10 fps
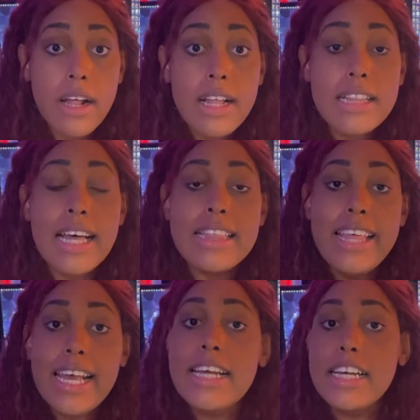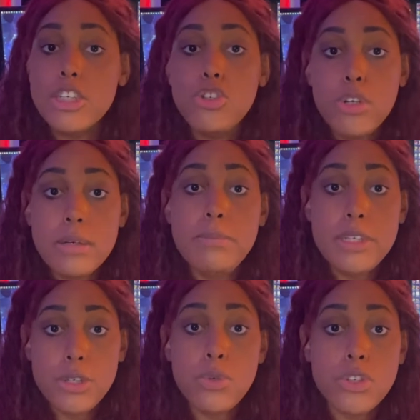that they can
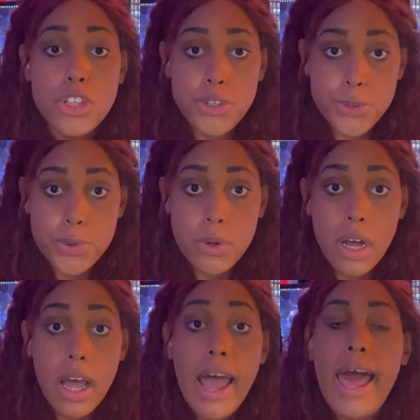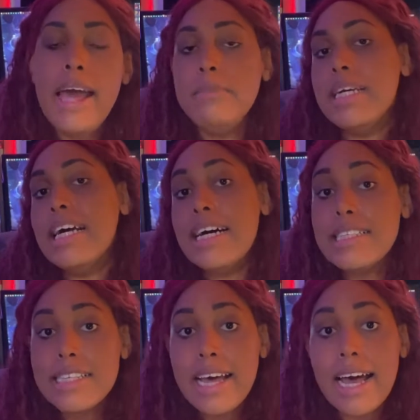contribute to. And because
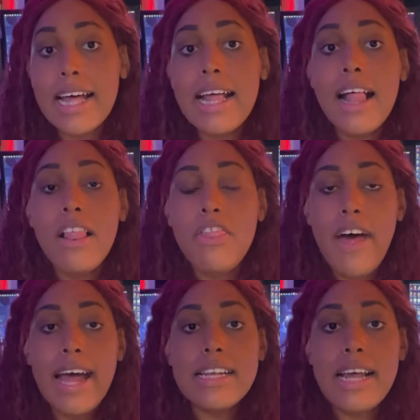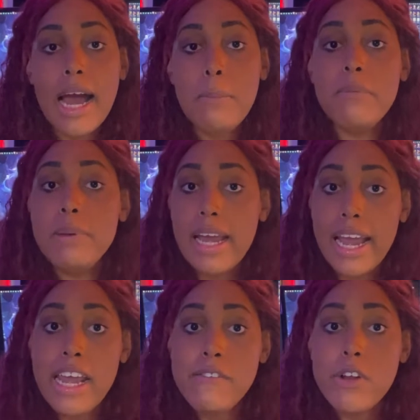of that, that type of
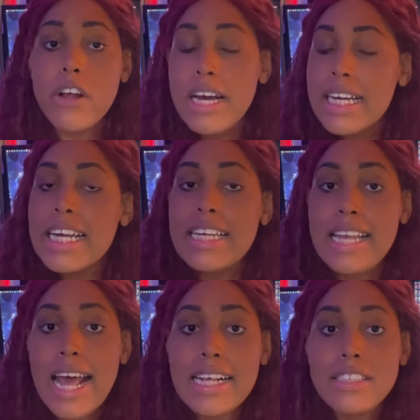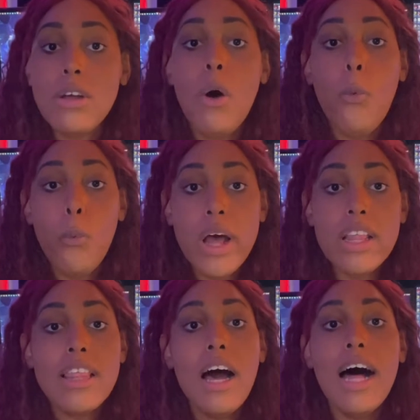behavior connects with
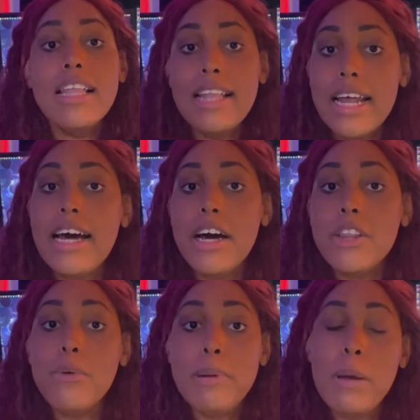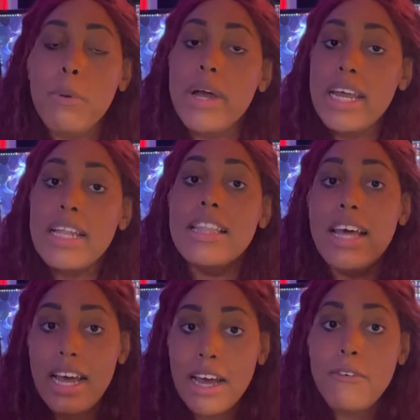a lot of other people in
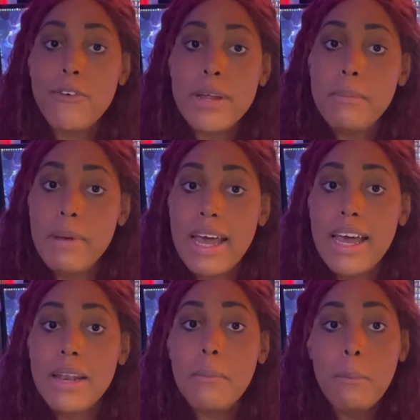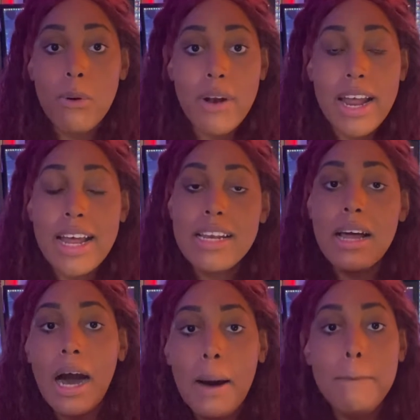the Everyman brand
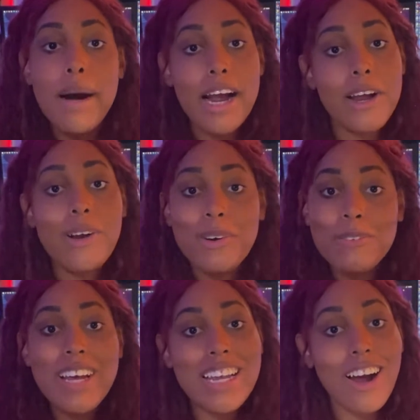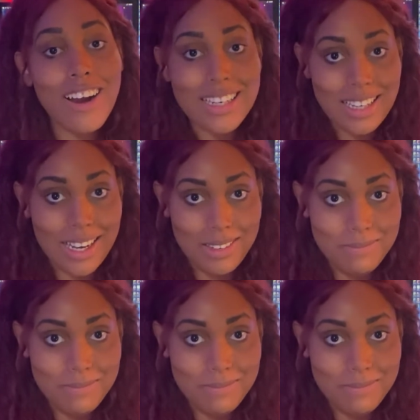buyer group and archetype.